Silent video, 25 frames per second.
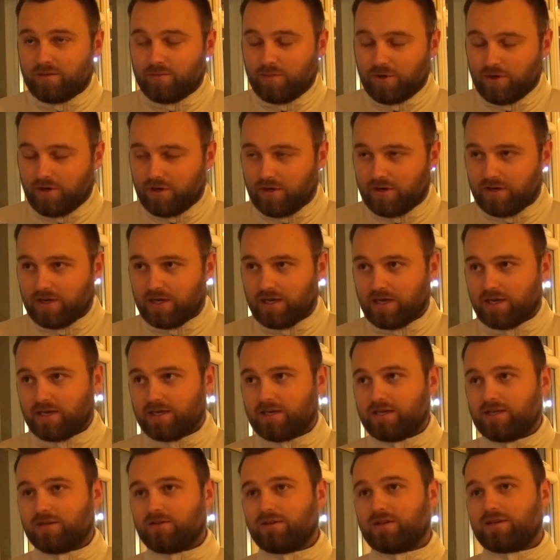But,
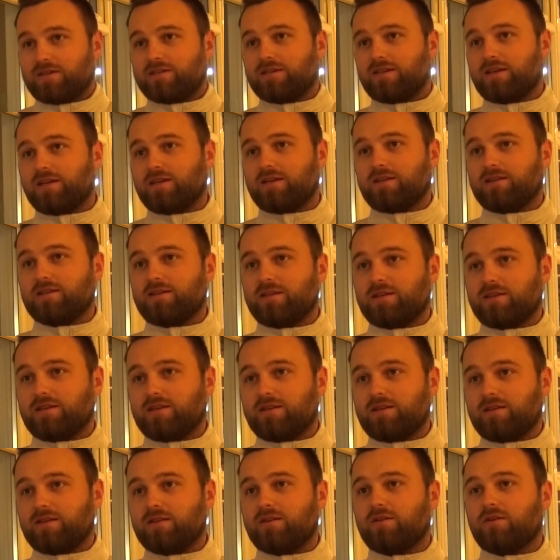you know, like I say,
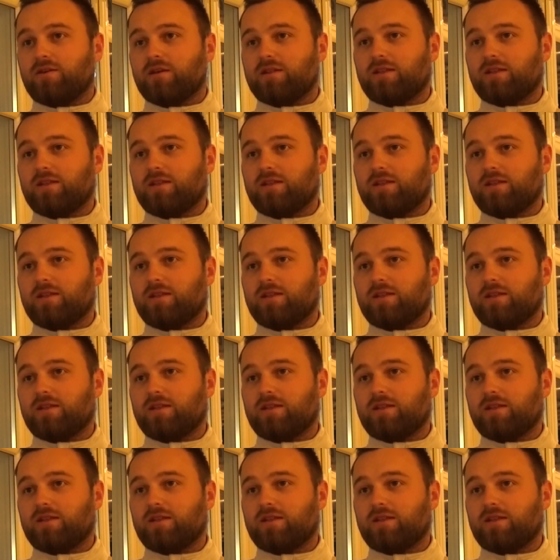you know,